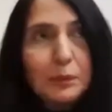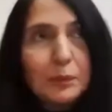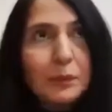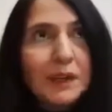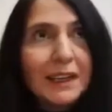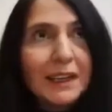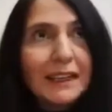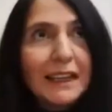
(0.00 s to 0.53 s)

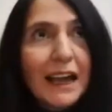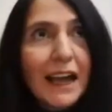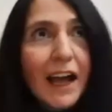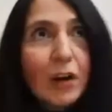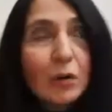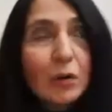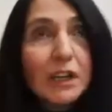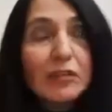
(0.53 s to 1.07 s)
But
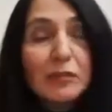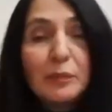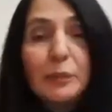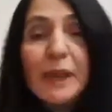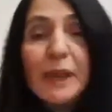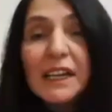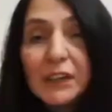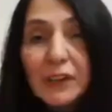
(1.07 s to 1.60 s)
out of
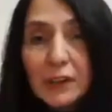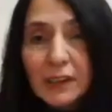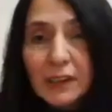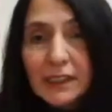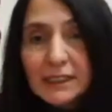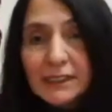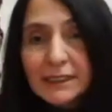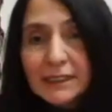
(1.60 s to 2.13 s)

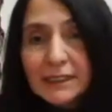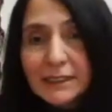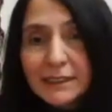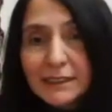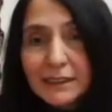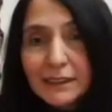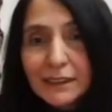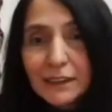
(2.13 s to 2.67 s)

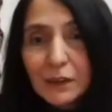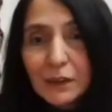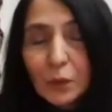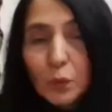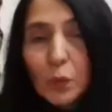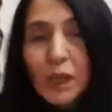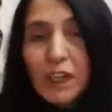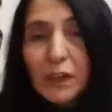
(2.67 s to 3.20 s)
bitterness,
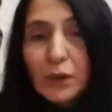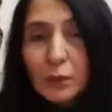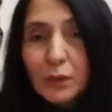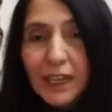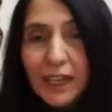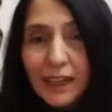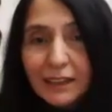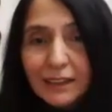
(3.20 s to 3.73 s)
what do you
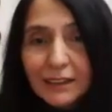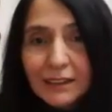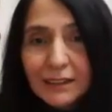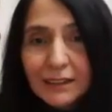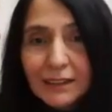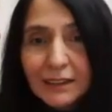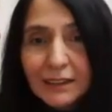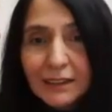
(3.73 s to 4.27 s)
get?
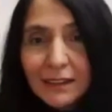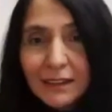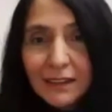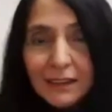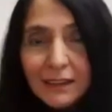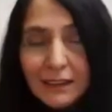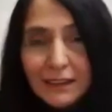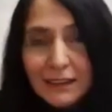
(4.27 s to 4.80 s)

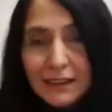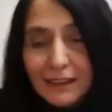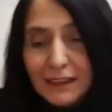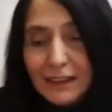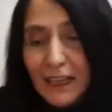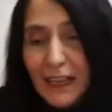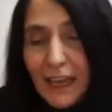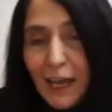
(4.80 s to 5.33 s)

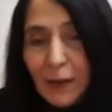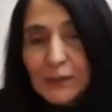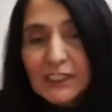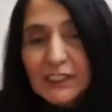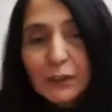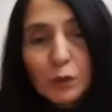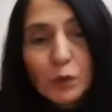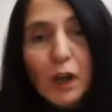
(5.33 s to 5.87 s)
The
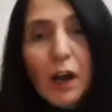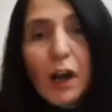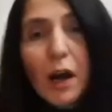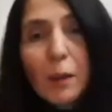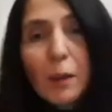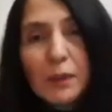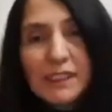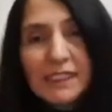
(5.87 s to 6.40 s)
absolute
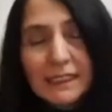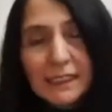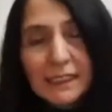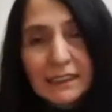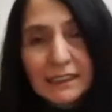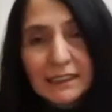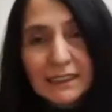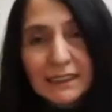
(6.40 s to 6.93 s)

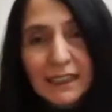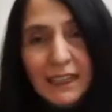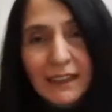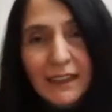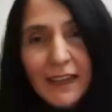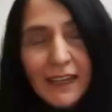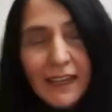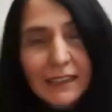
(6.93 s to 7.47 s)
opposite,
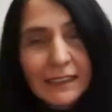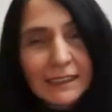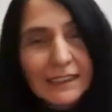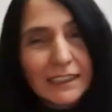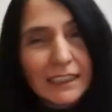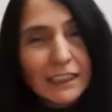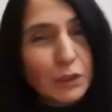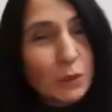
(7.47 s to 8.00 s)
and that
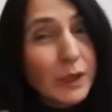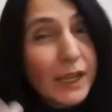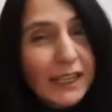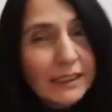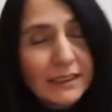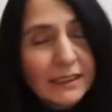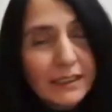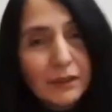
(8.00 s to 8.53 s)
is
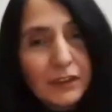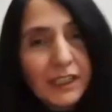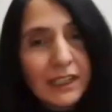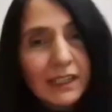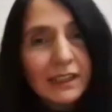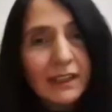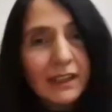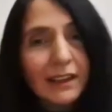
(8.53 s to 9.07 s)

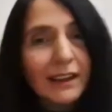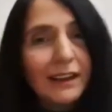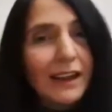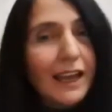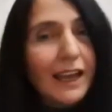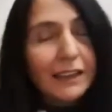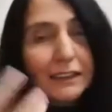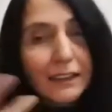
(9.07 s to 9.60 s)
creativity
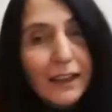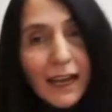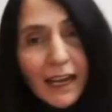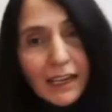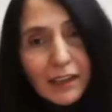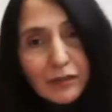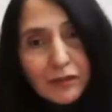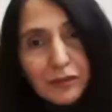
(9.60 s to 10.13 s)
and
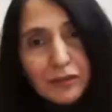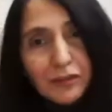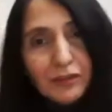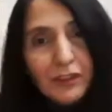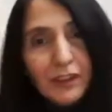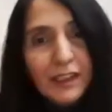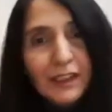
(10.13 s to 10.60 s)
life.